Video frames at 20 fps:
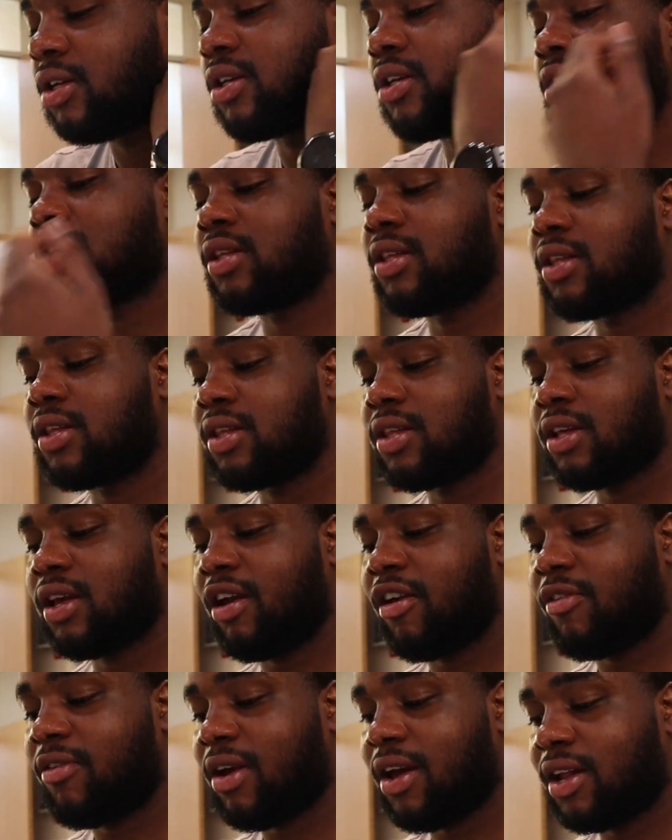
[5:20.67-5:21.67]
because
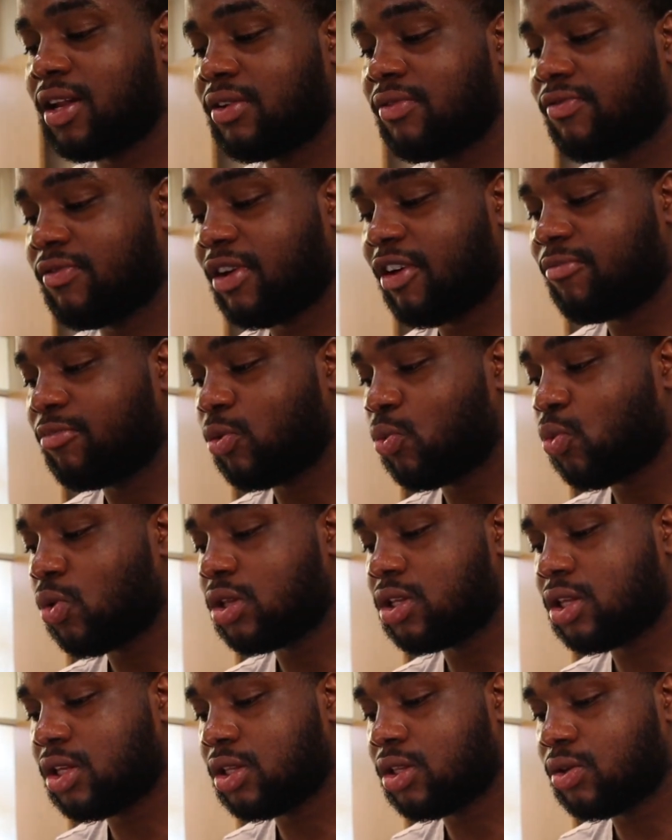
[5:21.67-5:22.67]
I've been
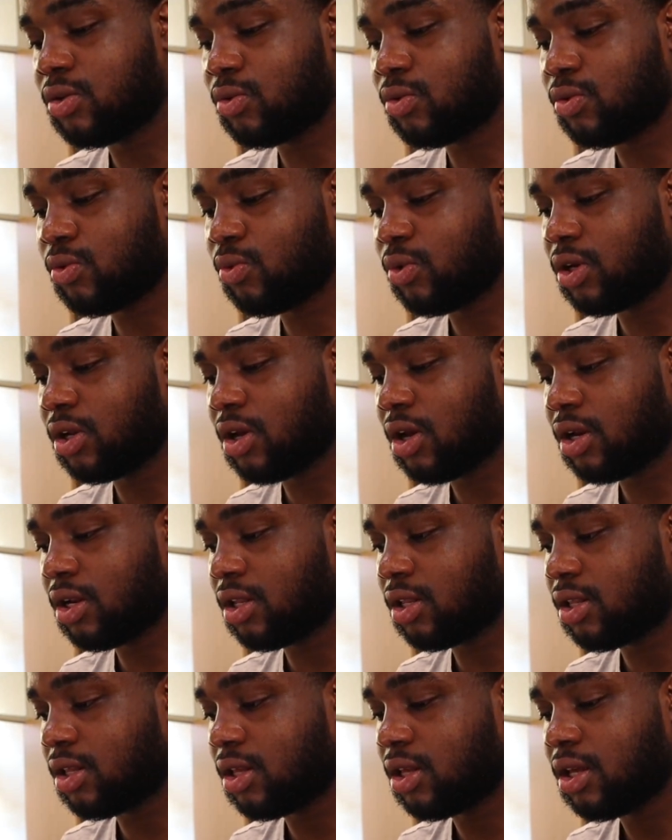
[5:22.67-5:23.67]
wanting to, what do you call
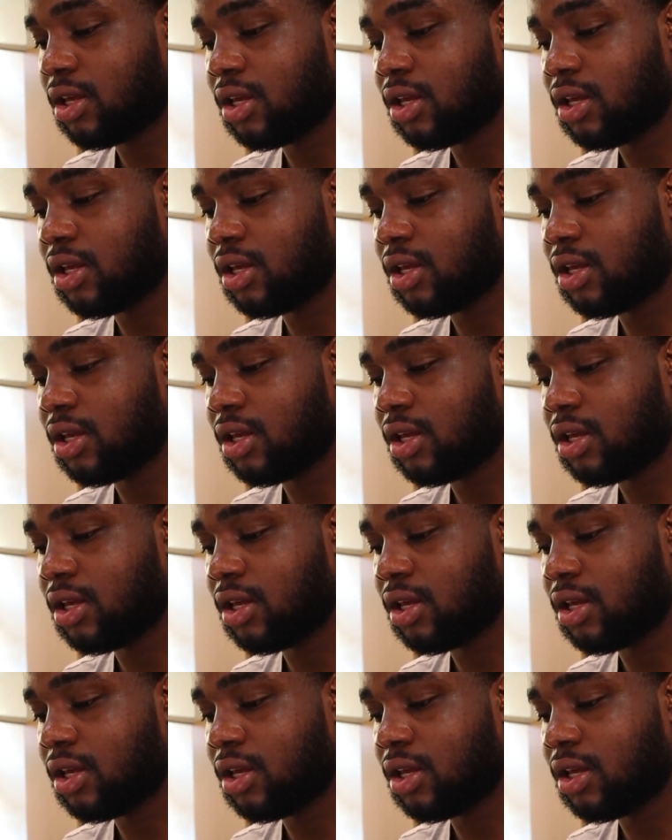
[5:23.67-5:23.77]
it,